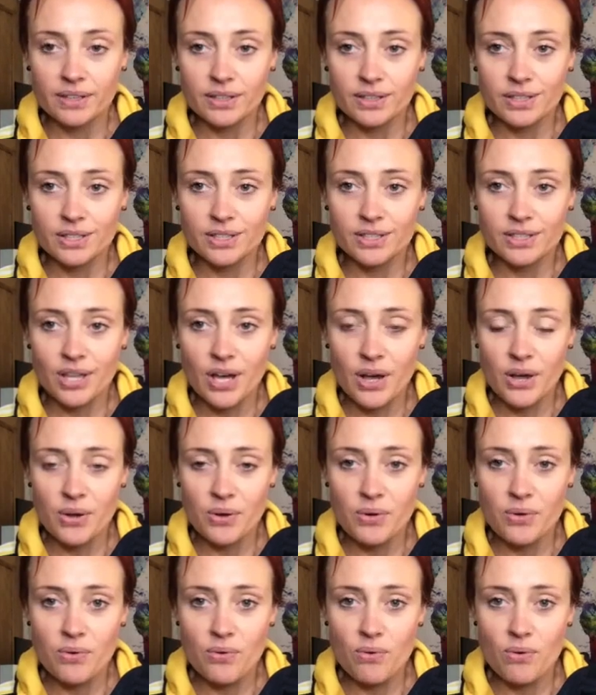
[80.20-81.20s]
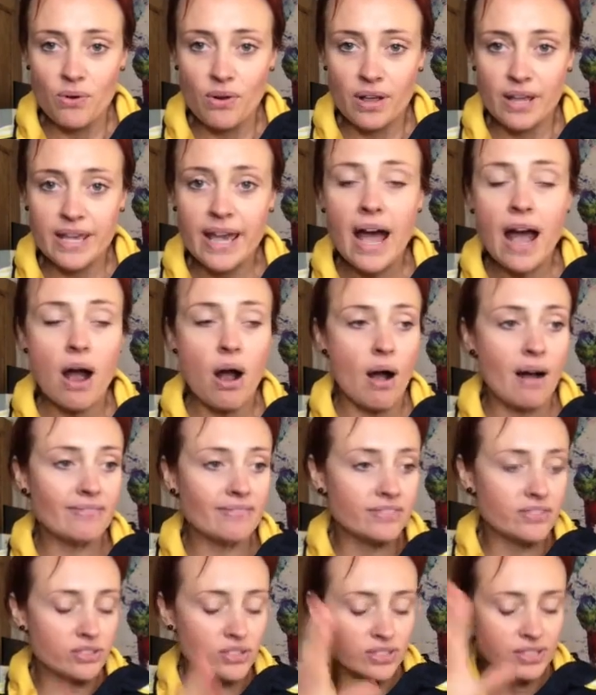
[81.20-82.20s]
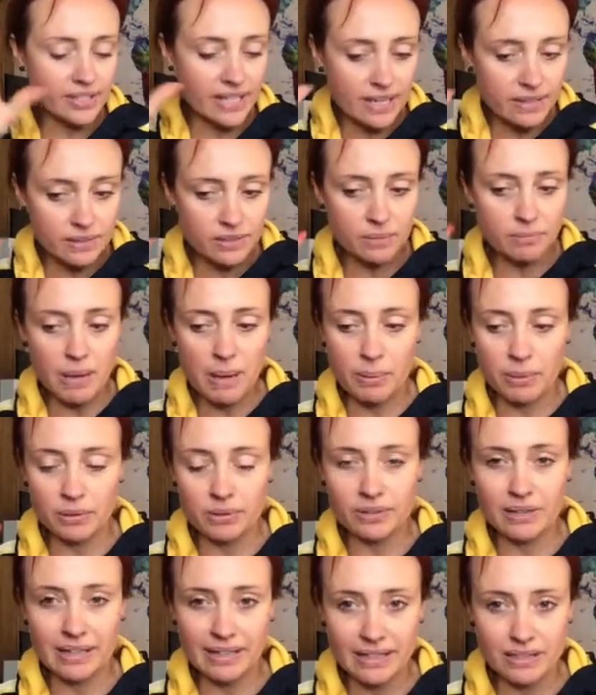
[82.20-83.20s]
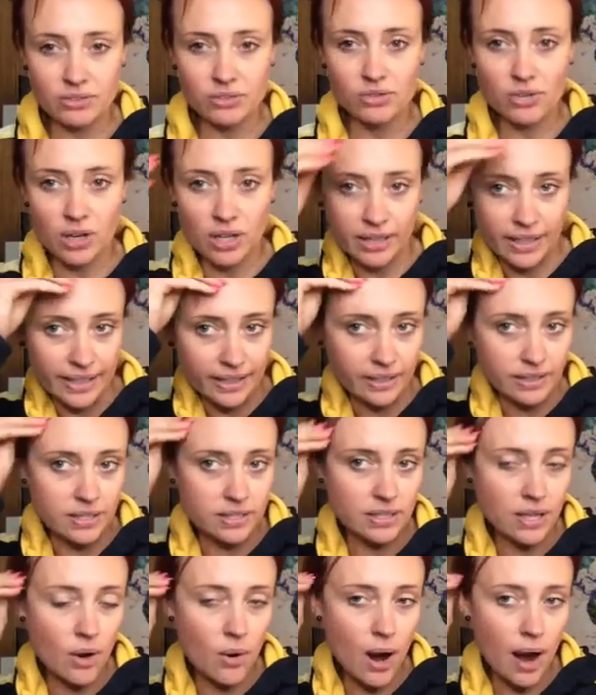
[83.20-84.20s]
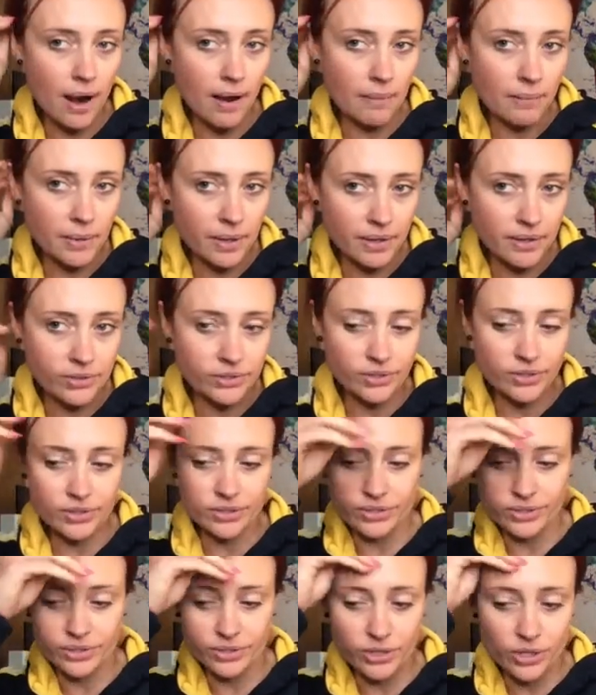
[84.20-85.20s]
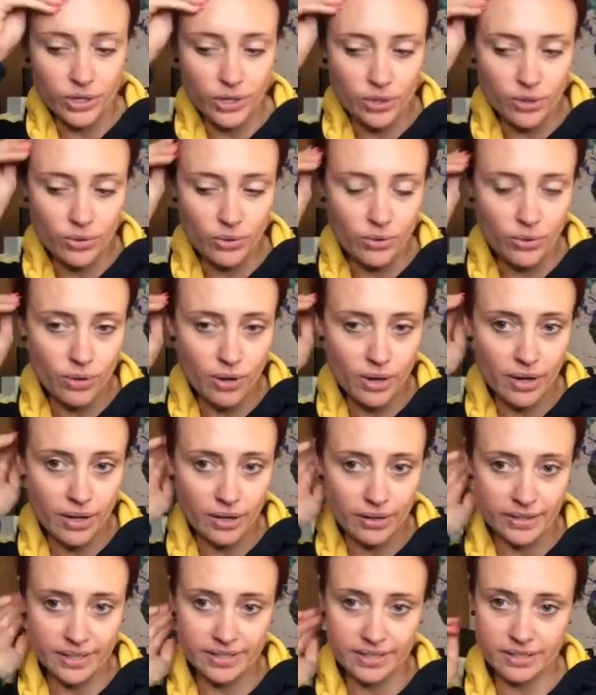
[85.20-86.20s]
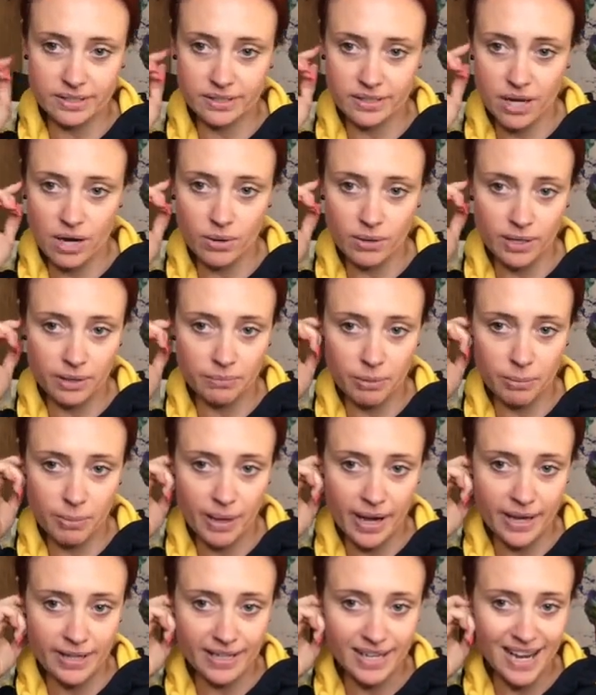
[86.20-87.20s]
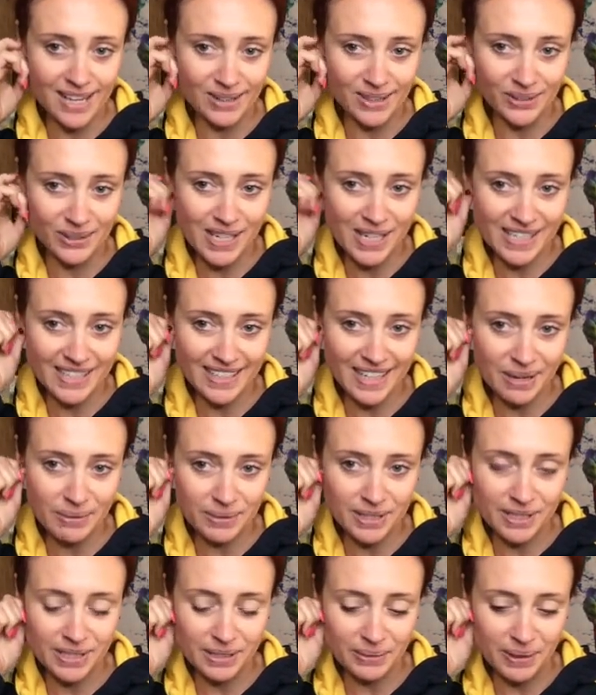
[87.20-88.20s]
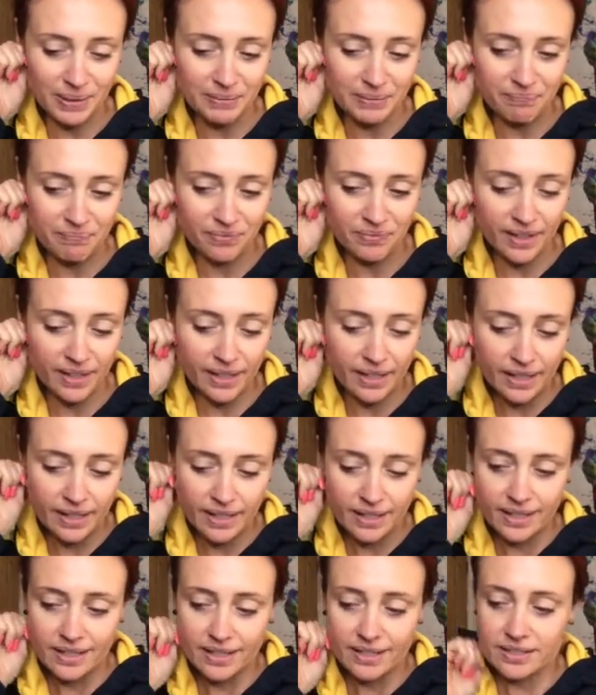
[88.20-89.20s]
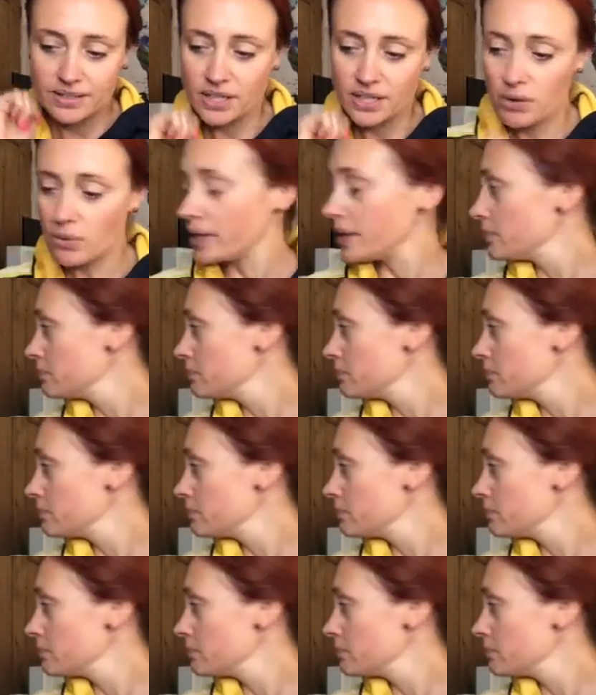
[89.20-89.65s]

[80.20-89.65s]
So yeah, I've seen some people like struggling. So I'm going to just do, this is totally unprepared. Hey Lloyd, how are you doing? Totally